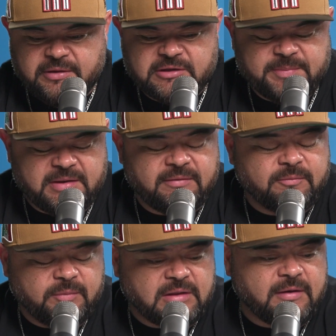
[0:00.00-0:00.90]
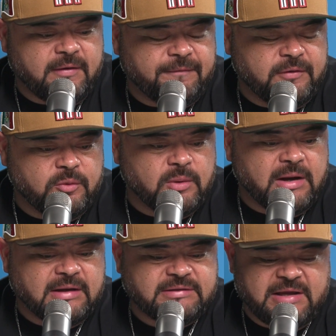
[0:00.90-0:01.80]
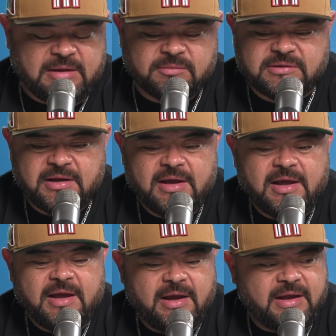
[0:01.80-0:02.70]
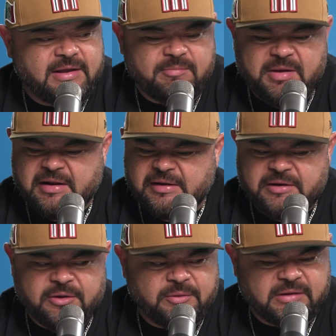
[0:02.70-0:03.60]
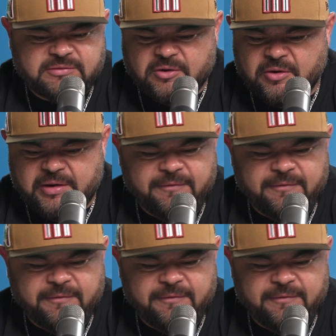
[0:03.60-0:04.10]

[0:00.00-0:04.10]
he's been with a few teams, and he immediately knew the story.